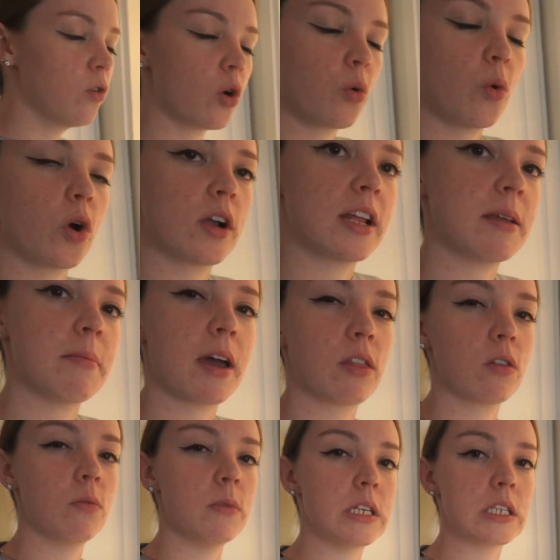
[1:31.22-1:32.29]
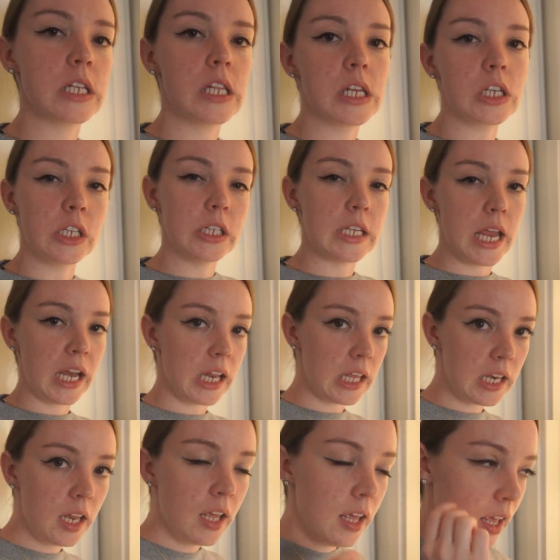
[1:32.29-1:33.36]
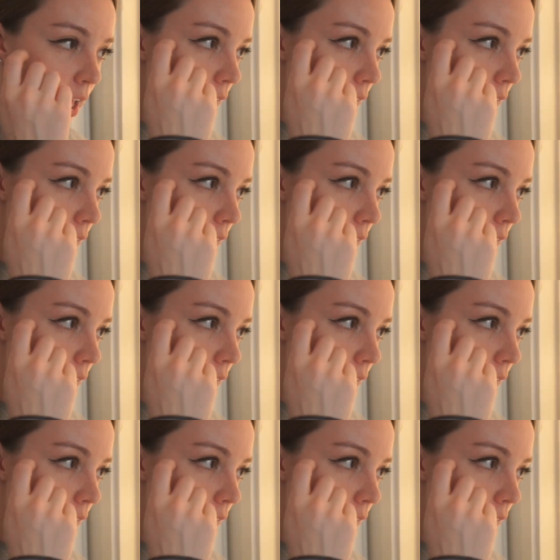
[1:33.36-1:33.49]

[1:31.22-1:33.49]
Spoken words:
Forewarning, bathroom is a little dated.